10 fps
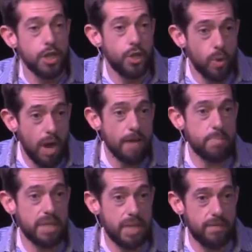You have
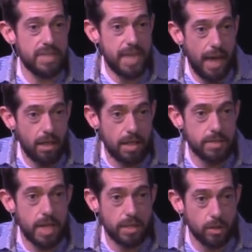been given
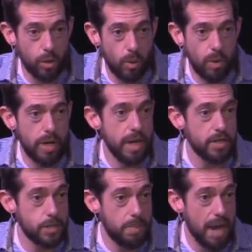talents, and the Lord
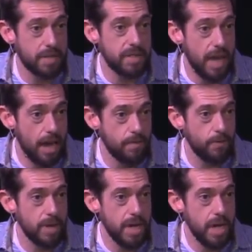expects
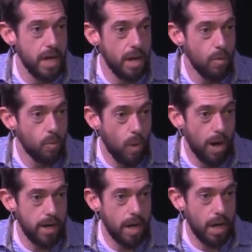every
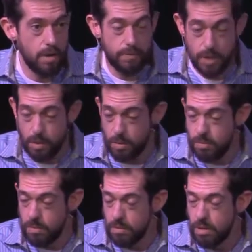one of you
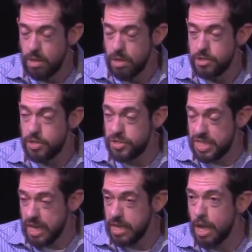to
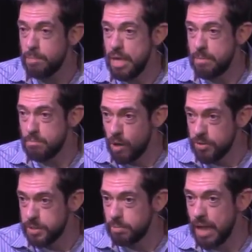stand up and
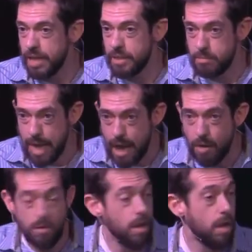multiply them
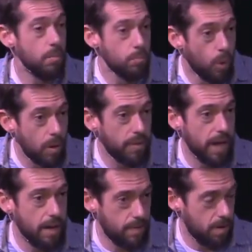now more than
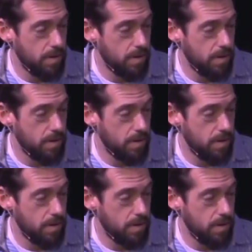ever.